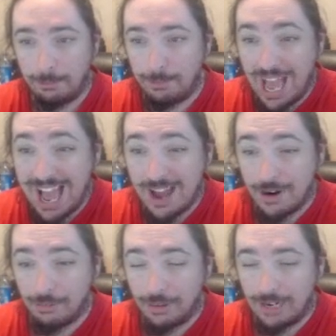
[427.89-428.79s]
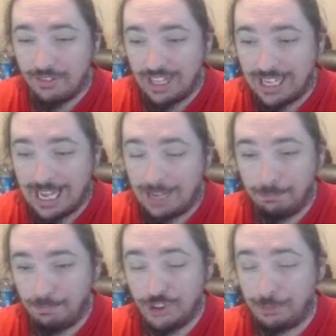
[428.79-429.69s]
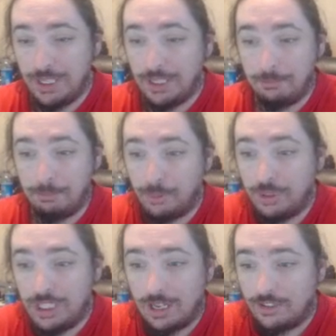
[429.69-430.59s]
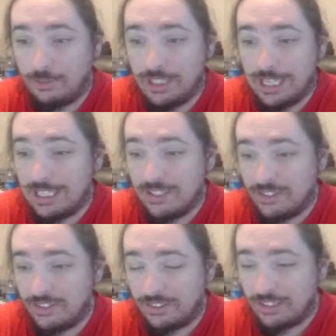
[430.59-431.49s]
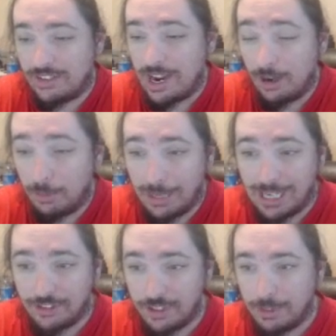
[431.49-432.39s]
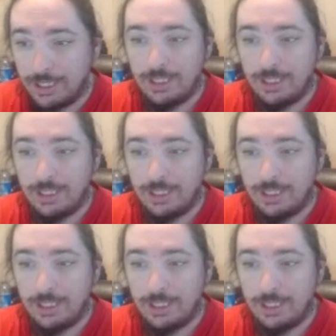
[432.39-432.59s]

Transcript: bad or whatever like i'm just being brutally honest with you guys this is a terrible matchup